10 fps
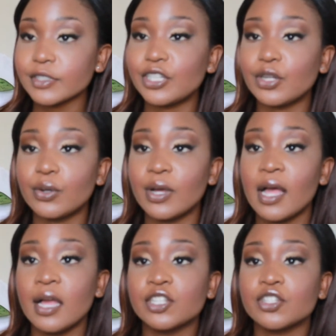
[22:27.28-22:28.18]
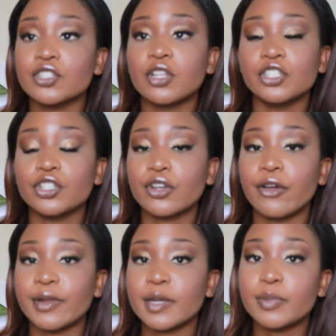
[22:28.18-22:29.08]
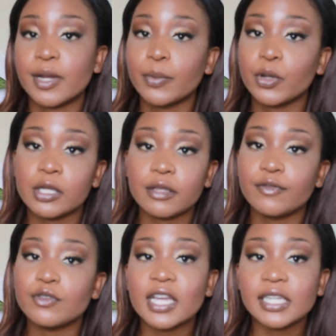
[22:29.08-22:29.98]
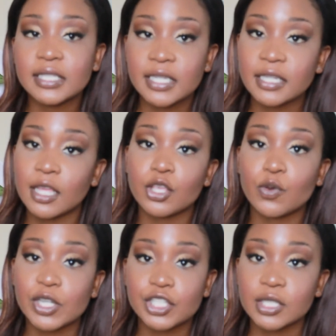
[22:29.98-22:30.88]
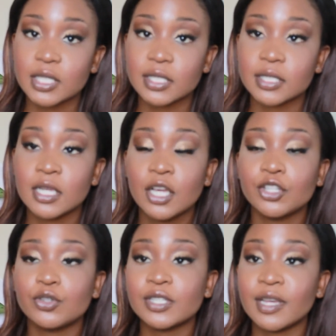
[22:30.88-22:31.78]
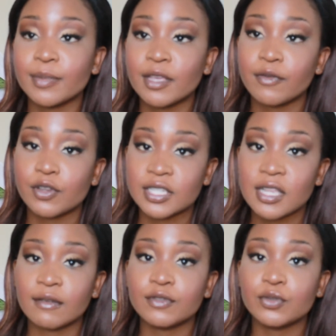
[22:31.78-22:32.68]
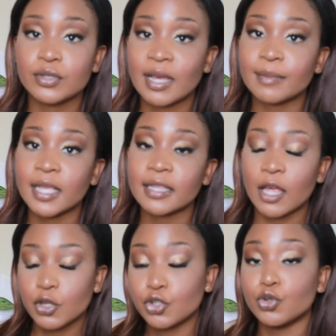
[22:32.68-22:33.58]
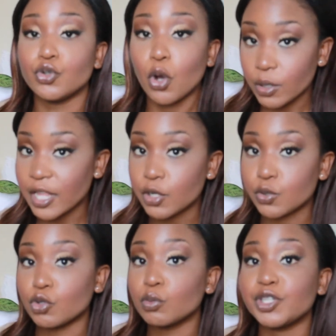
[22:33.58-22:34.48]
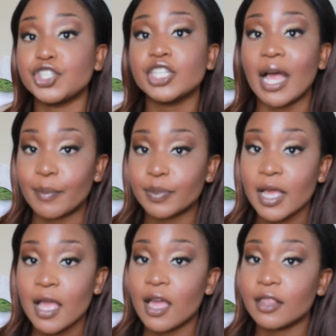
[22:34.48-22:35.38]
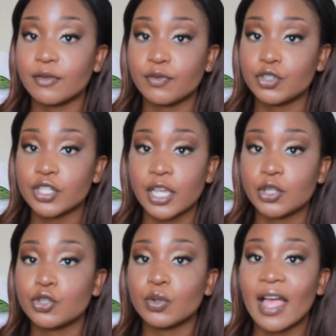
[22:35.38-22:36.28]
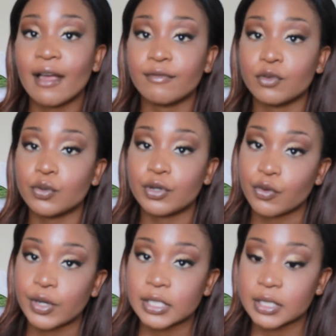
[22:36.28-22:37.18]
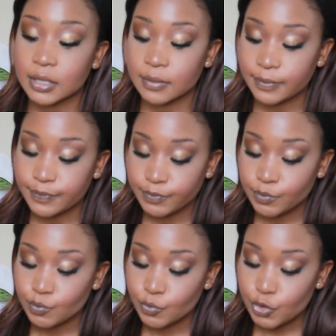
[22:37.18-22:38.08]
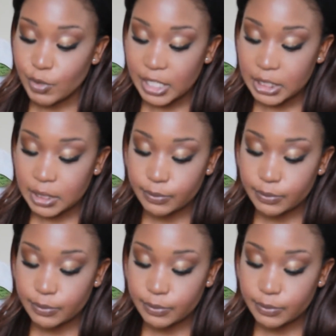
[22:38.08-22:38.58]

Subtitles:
you know, just start your career prep early. If you're 18 and you're watching this, do something for yourself, do something that you know that you'll be sharp in the future and you'll have no regrets. All right,